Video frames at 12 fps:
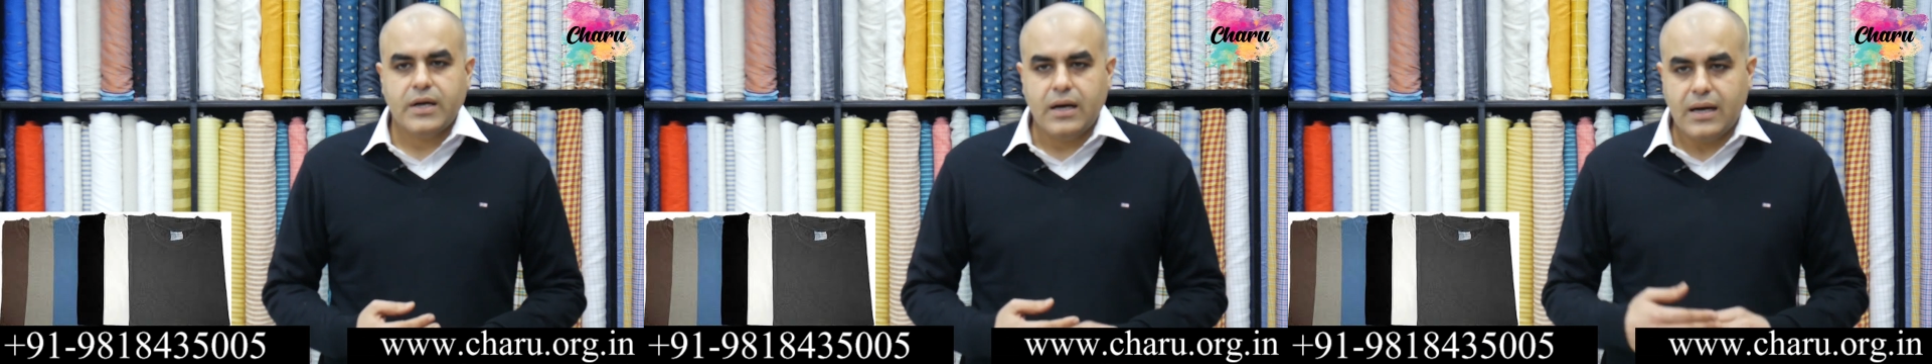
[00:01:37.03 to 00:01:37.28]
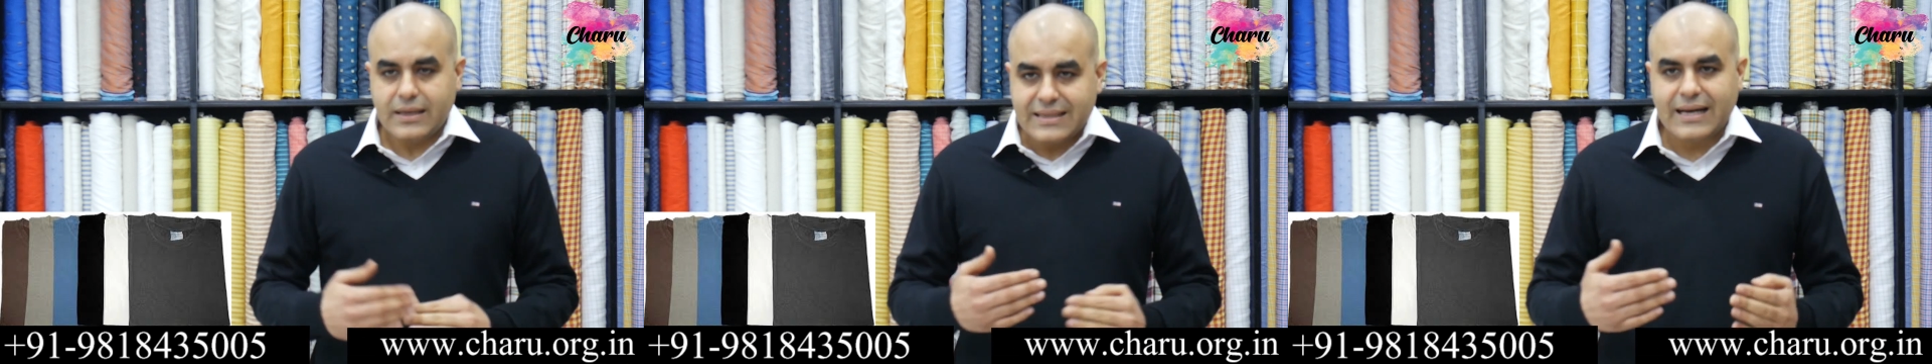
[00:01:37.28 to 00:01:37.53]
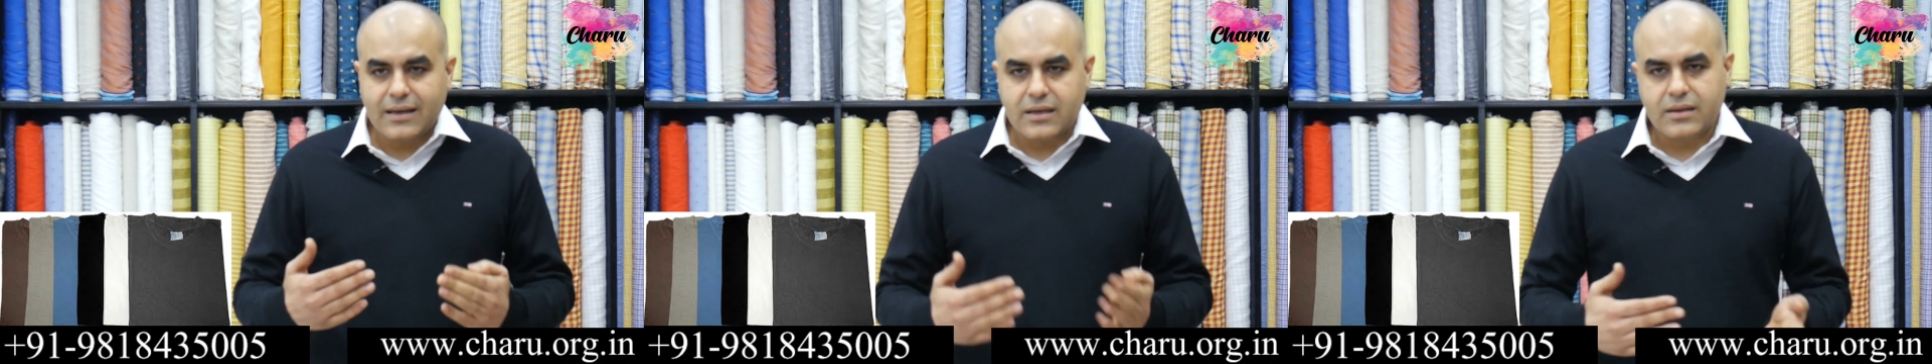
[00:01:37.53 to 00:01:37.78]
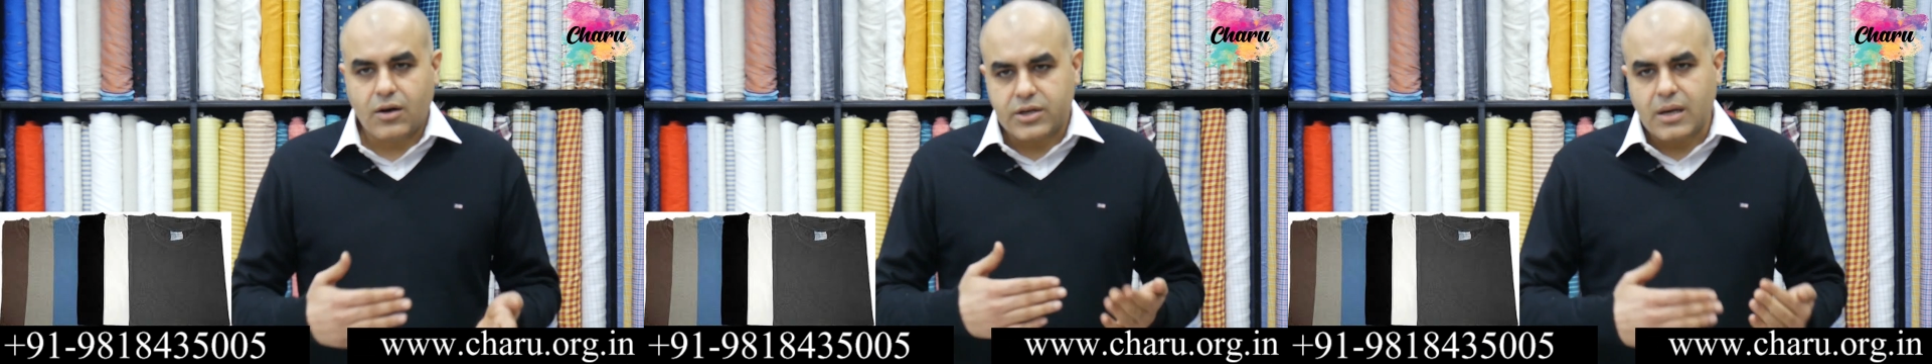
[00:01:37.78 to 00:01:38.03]
or
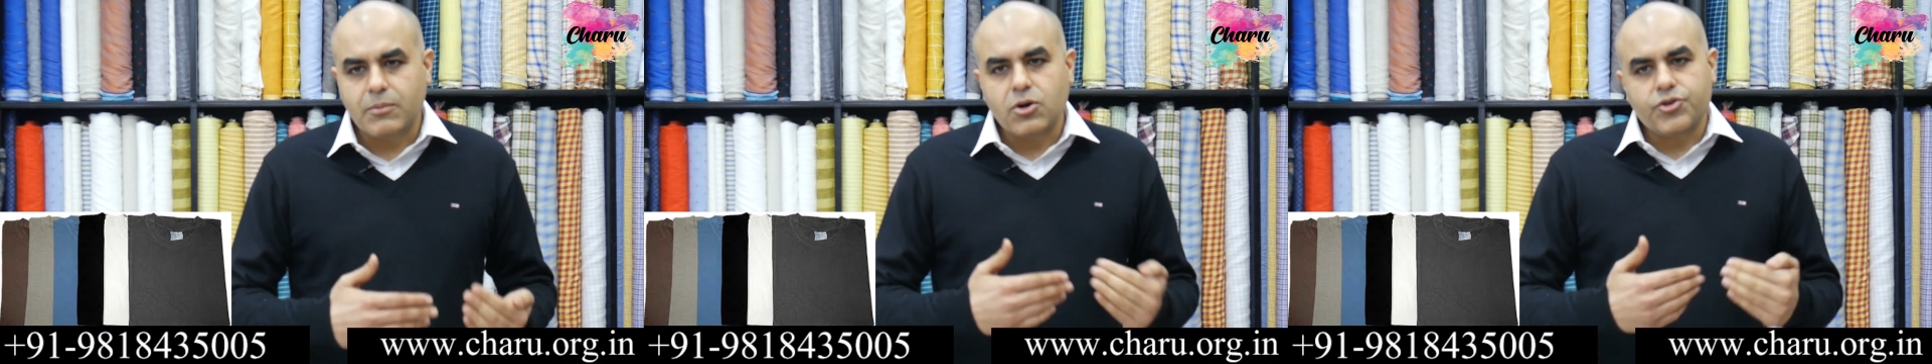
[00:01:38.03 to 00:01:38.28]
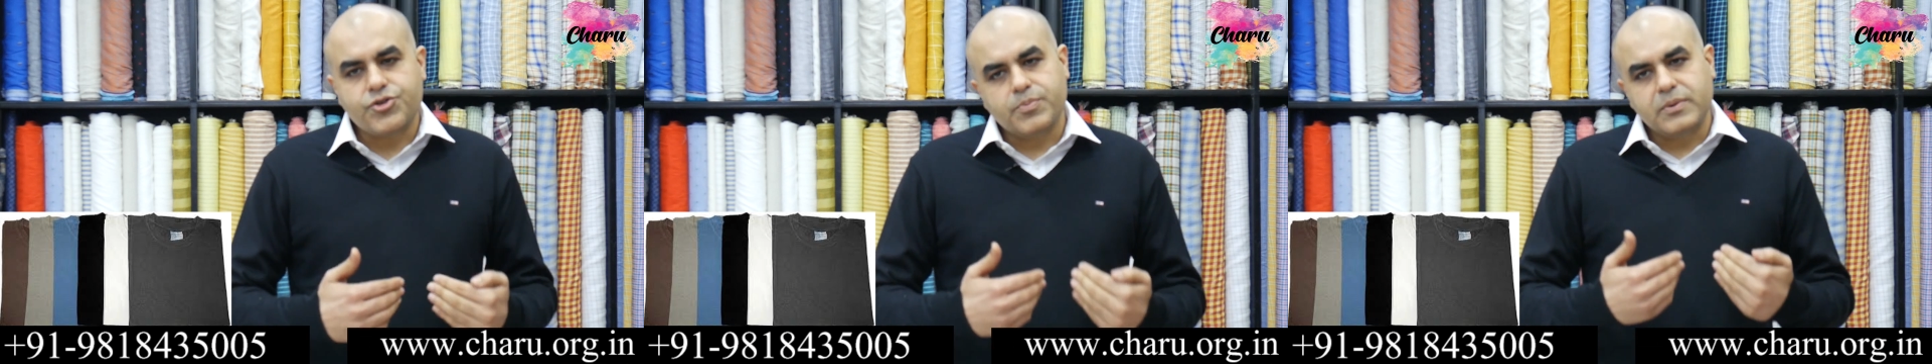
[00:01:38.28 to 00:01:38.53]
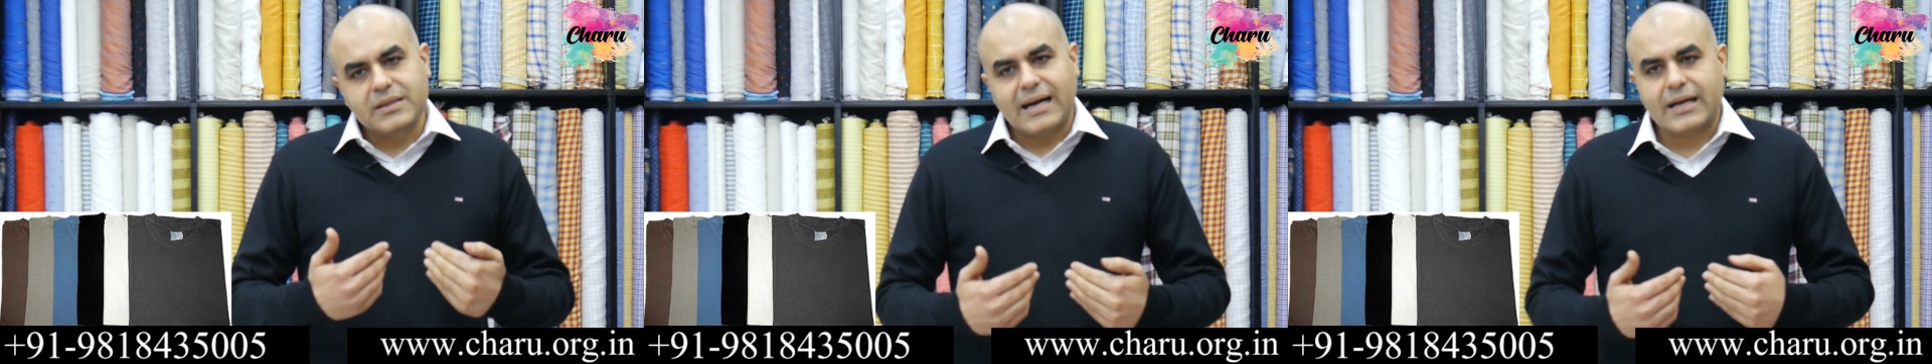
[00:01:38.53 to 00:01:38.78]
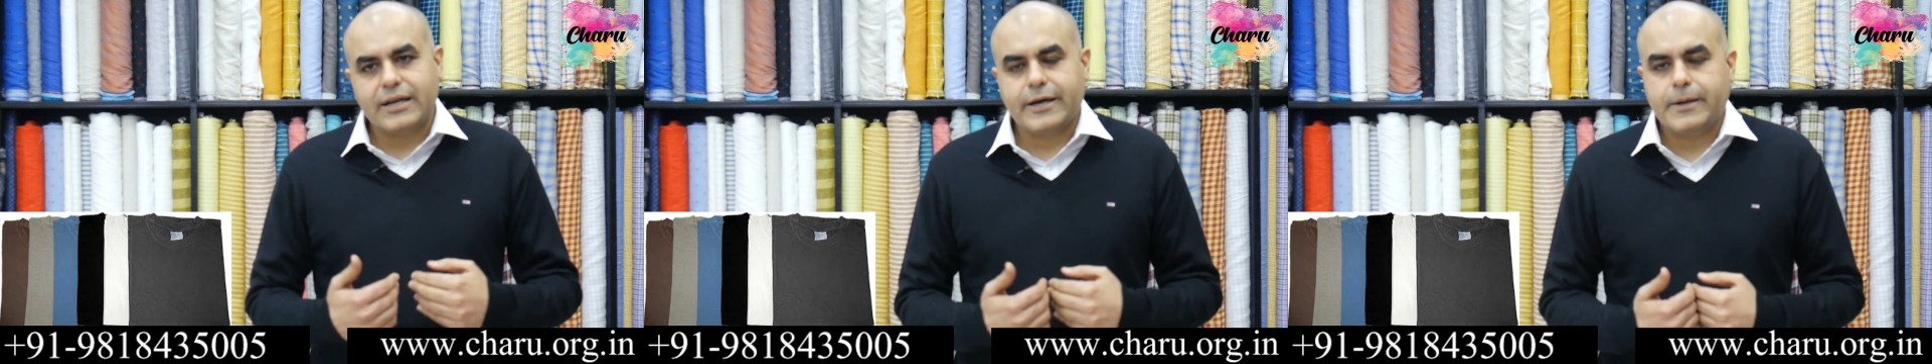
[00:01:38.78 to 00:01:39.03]
double or triple
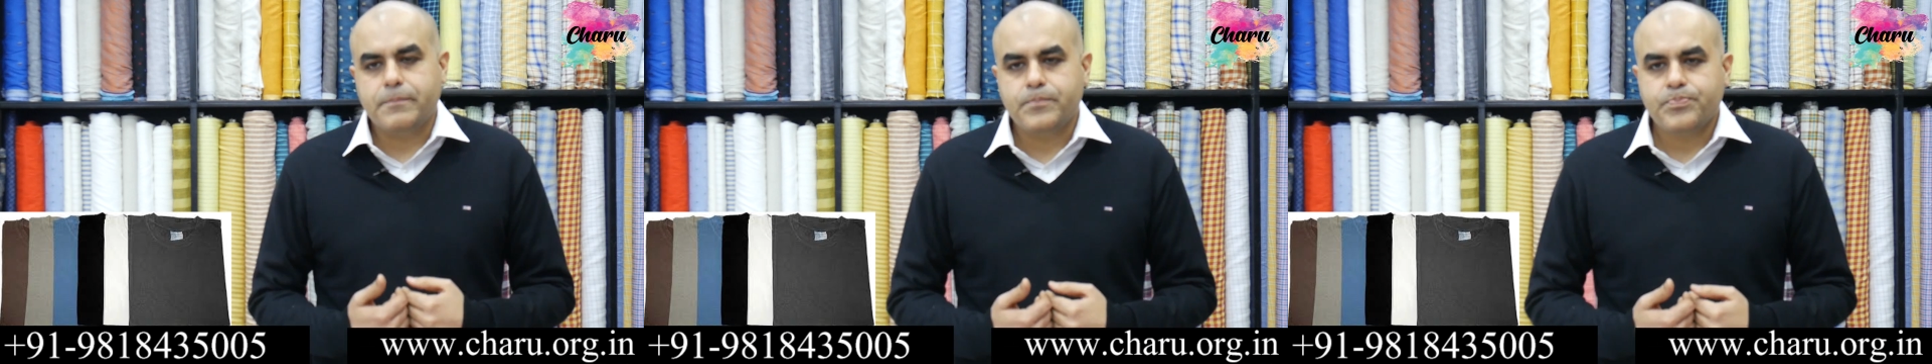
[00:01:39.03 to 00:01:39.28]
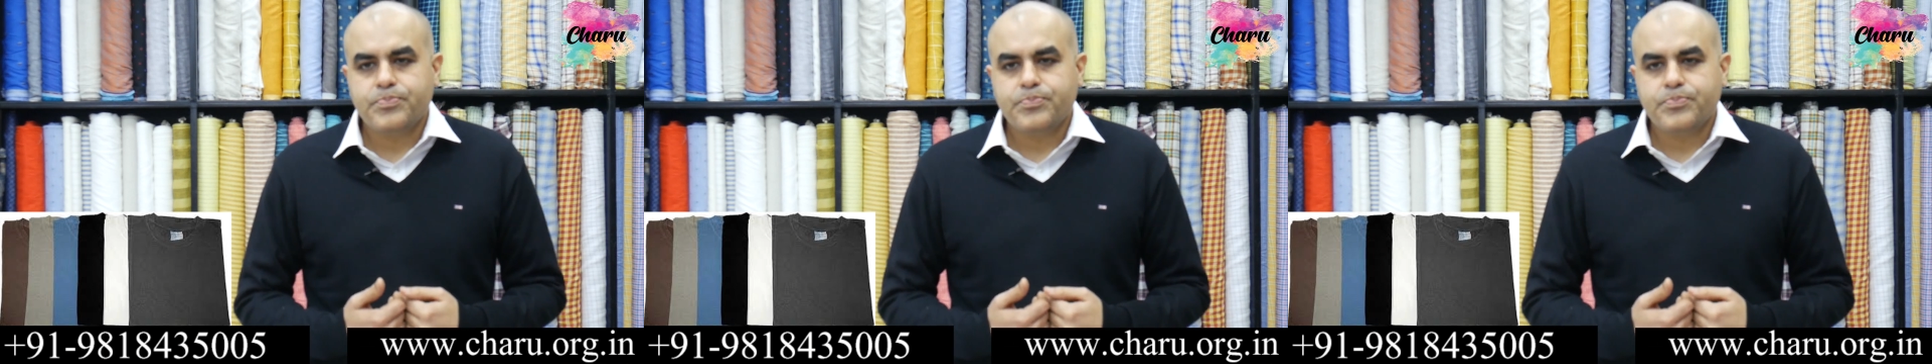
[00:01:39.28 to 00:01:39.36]
that time.